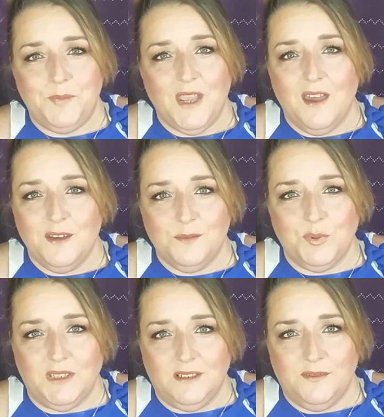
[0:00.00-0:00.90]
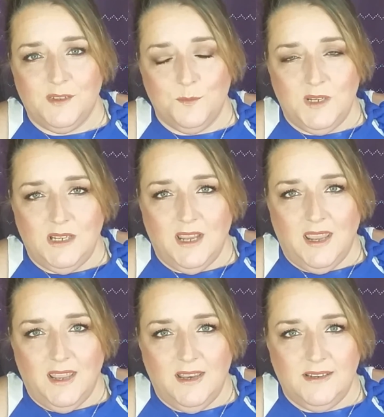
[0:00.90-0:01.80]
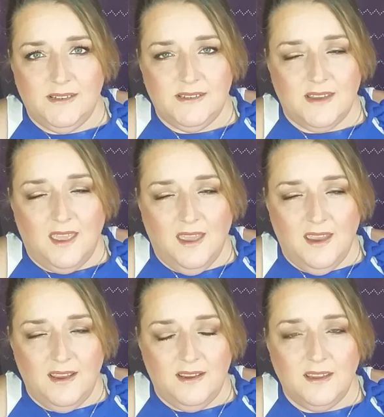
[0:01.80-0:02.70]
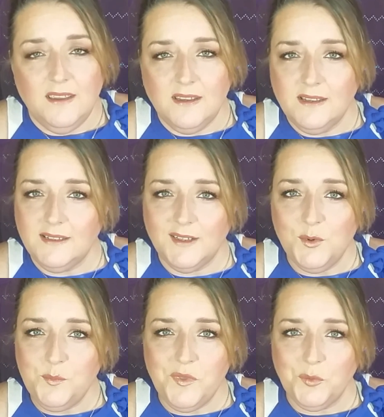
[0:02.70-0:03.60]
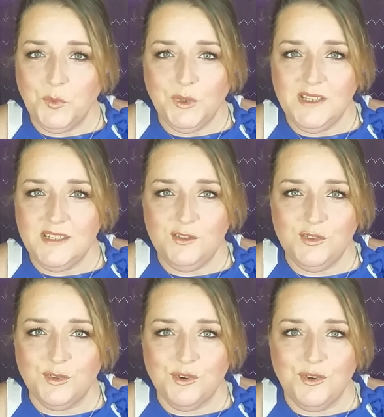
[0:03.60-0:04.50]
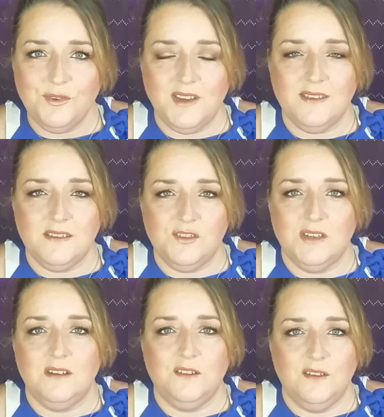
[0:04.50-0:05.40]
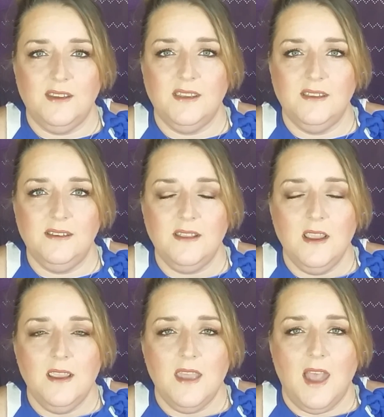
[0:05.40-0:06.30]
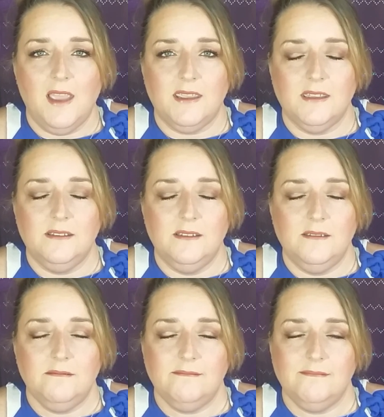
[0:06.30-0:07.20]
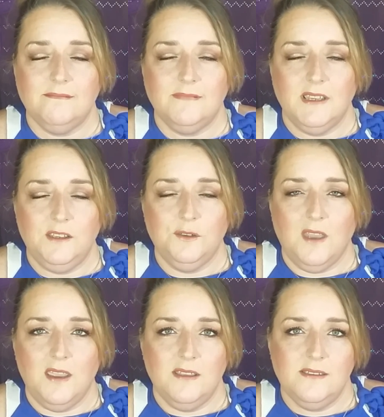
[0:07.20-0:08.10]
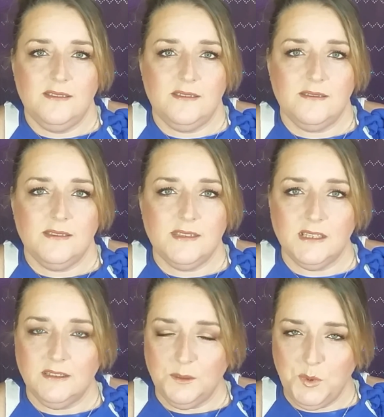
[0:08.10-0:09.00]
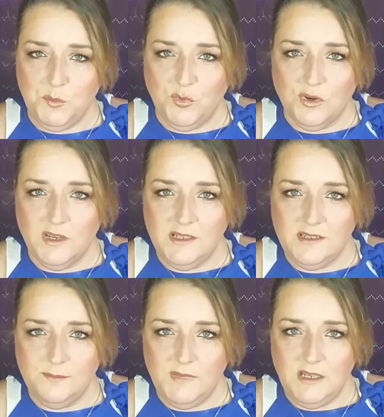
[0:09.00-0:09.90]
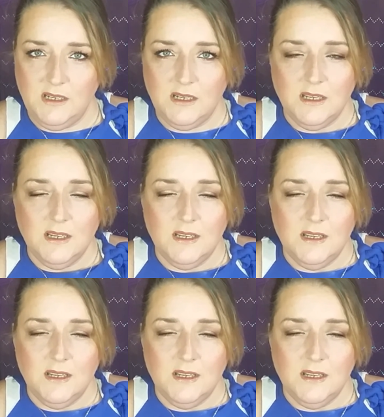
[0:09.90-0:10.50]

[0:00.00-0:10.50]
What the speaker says: beyond belief to me. And I hope that we'll continue to grow as a channel, and I can let you guys see a little bit more into me.